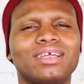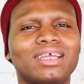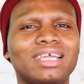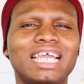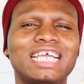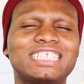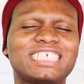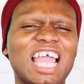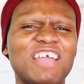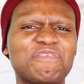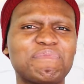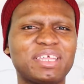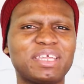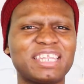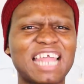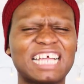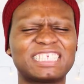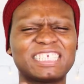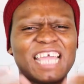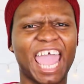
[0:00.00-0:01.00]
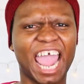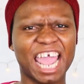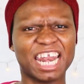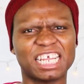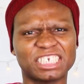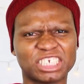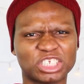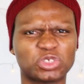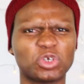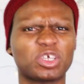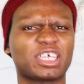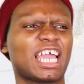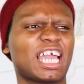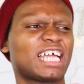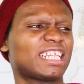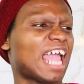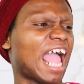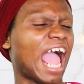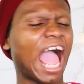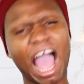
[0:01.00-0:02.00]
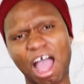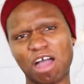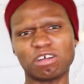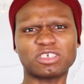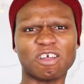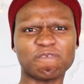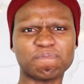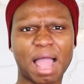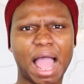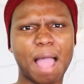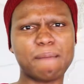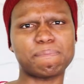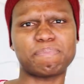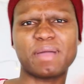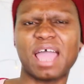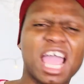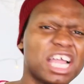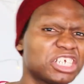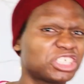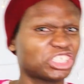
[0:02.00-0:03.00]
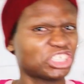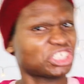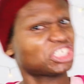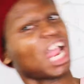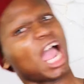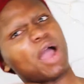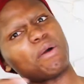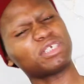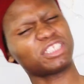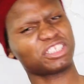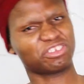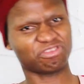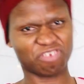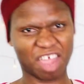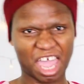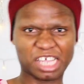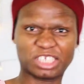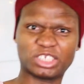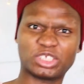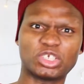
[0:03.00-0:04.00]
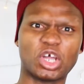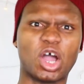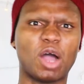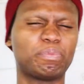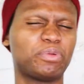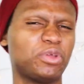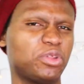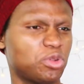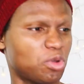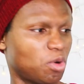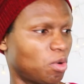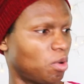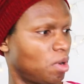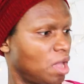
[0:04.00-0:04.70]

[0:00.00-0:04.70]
It gave me that energy to get out of my bed, shower, dress up, you know,